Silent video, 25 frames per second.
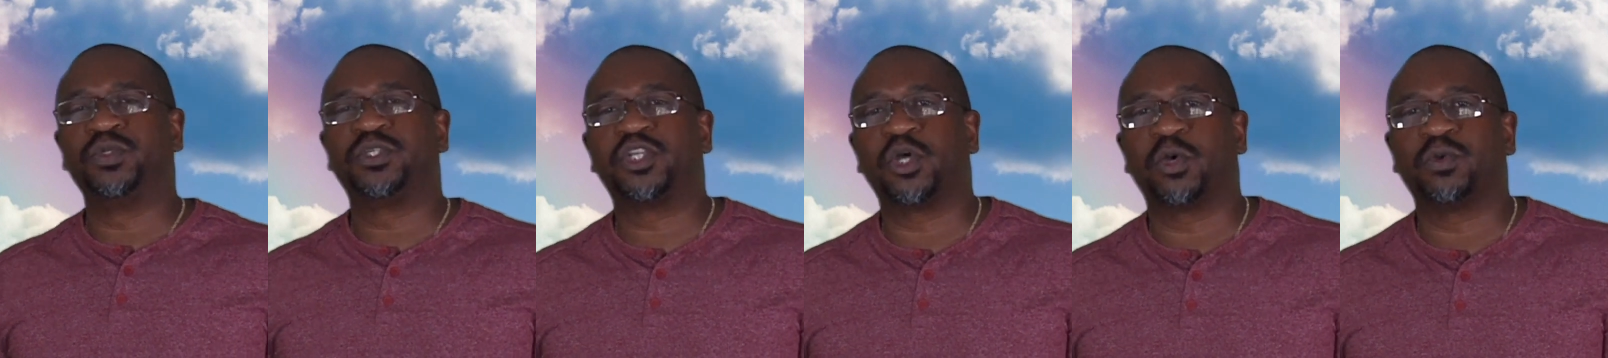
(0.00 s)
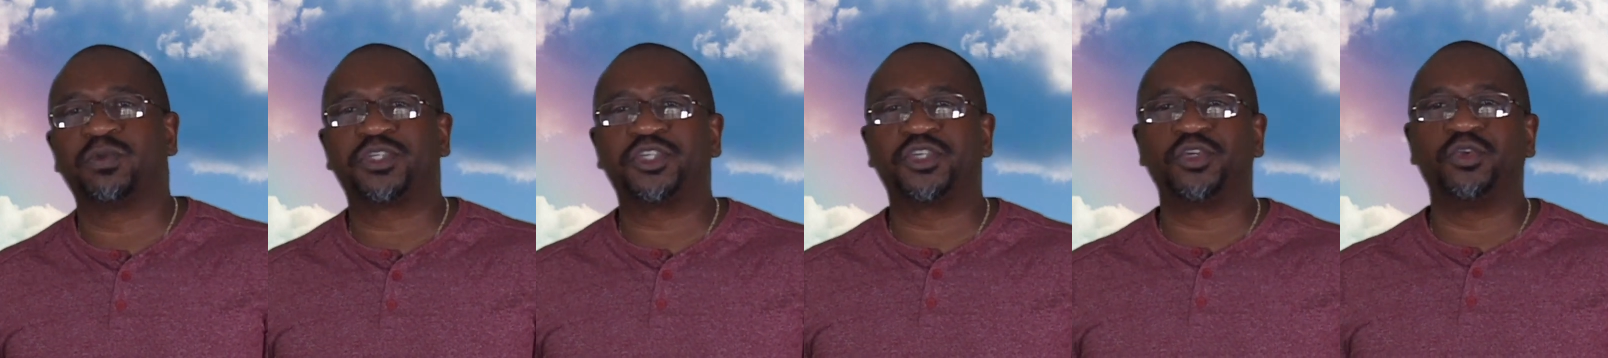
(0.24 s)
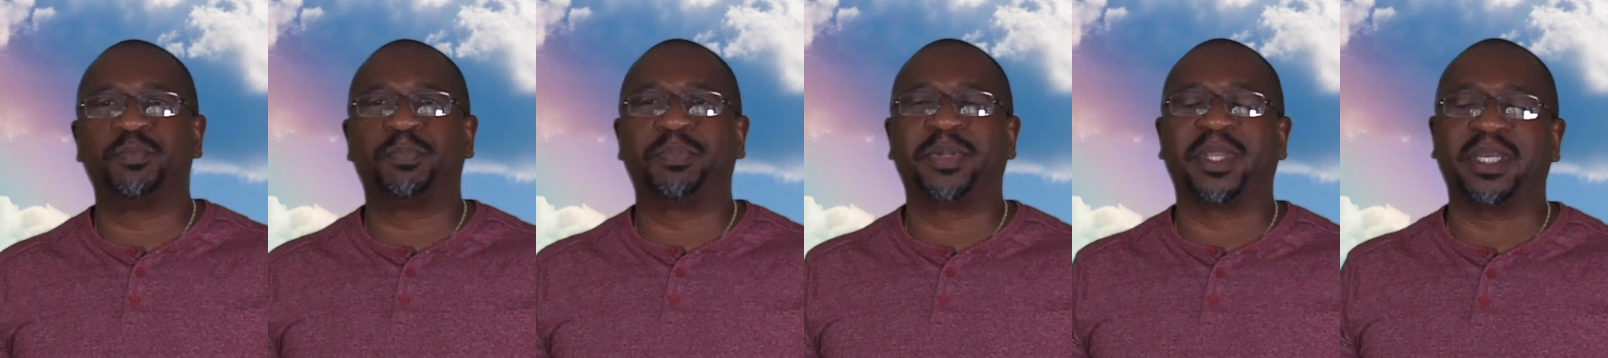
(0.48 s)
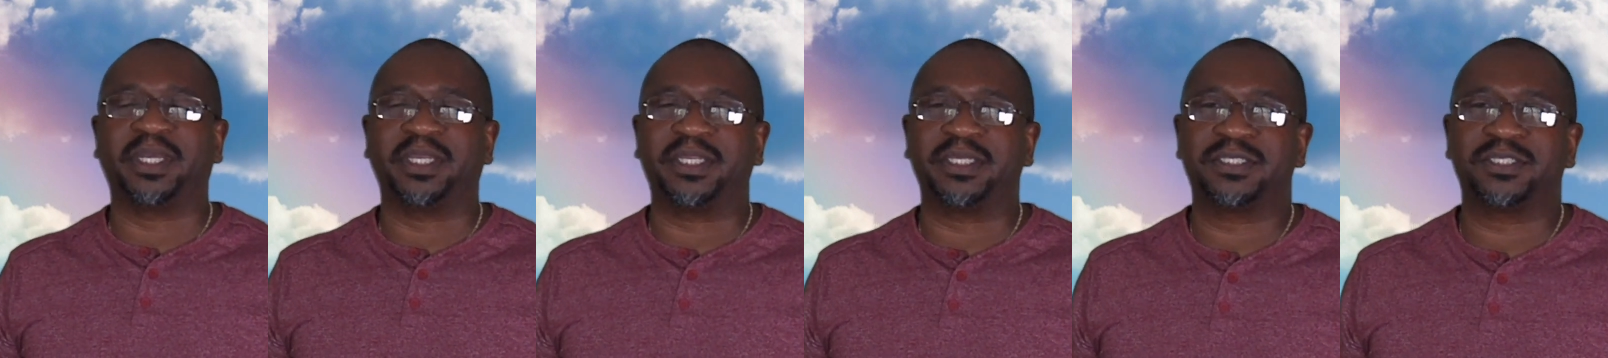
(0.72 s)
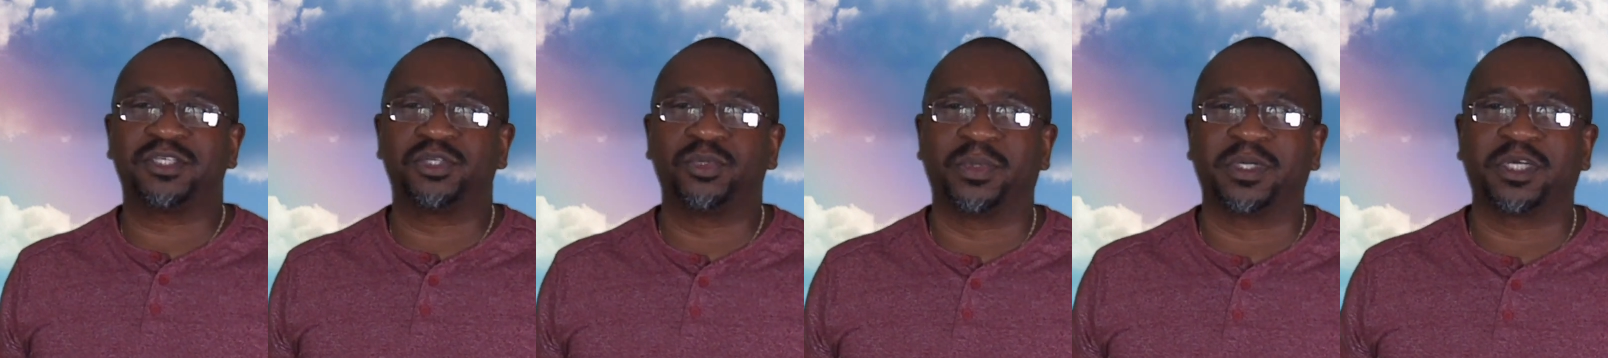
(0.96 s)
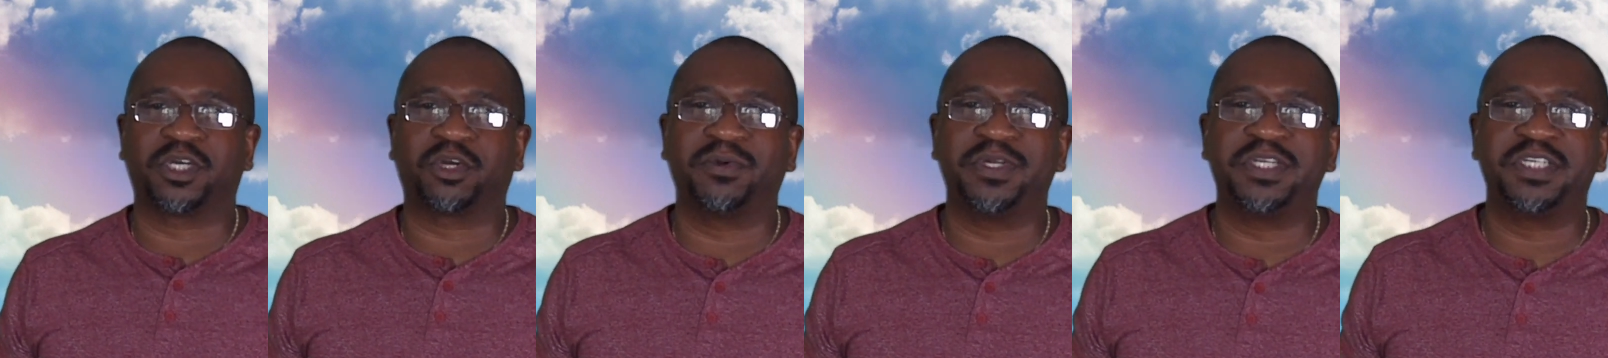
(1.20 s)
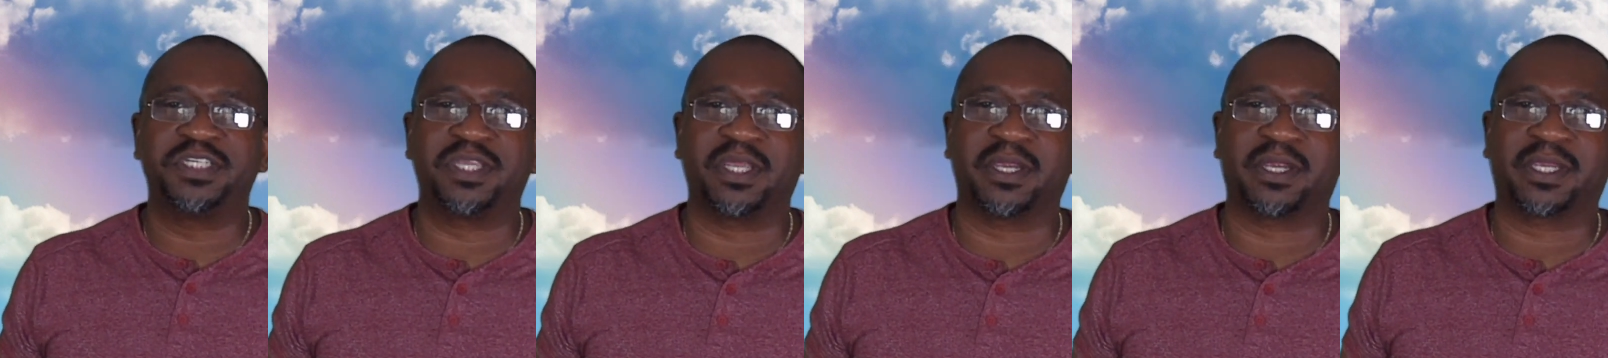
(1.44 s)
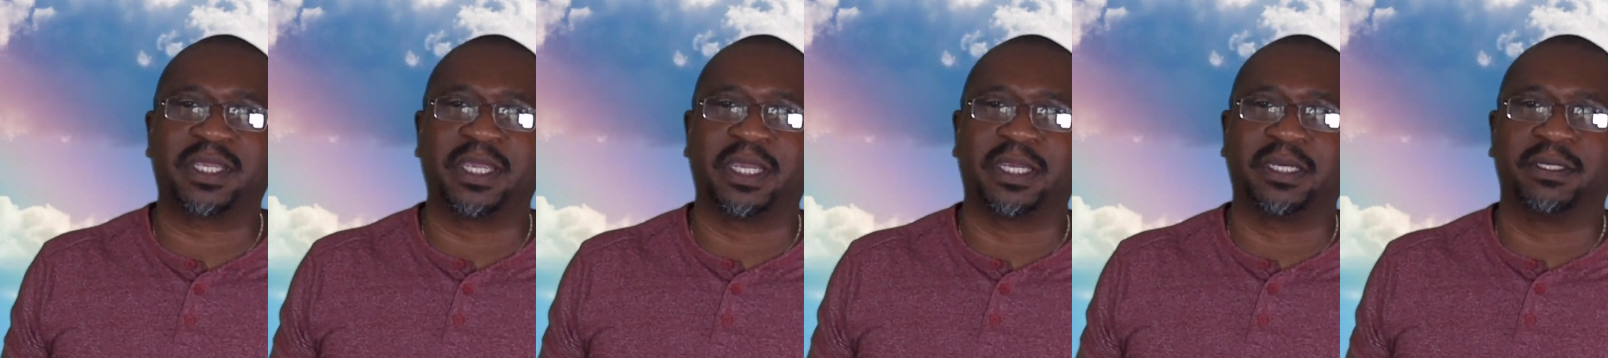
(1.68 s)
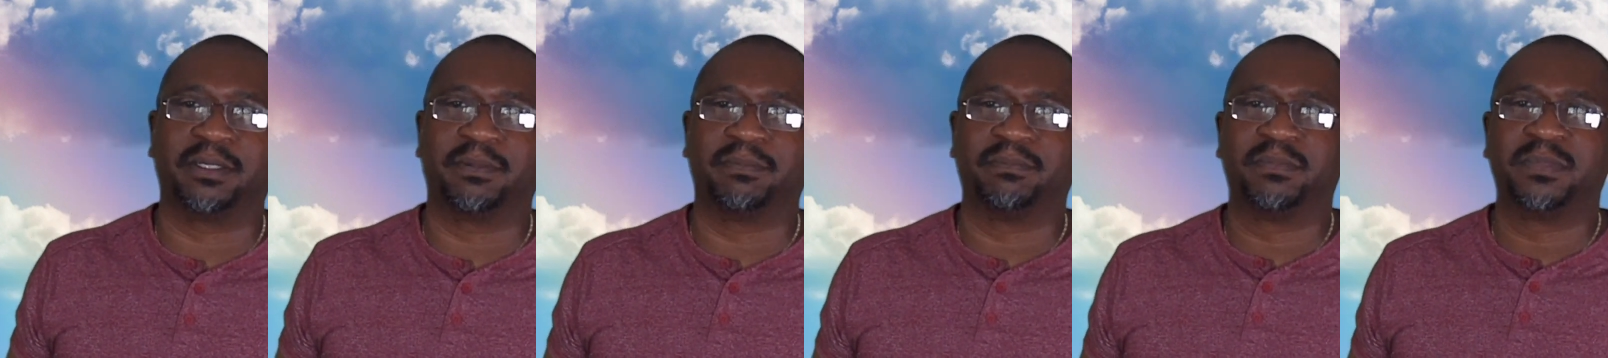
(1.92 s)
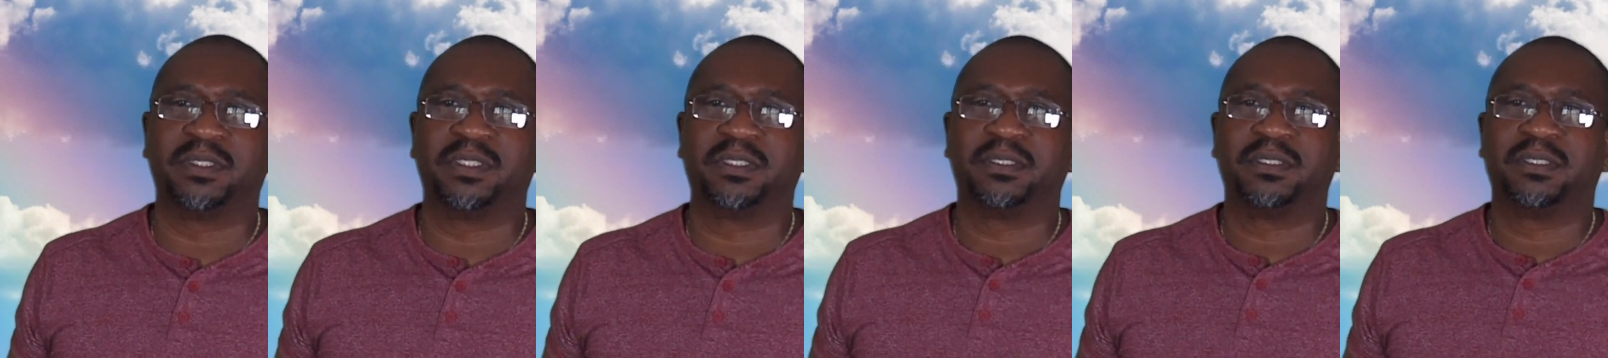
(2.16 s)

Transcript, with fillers: those two pennies to increase their kingdom.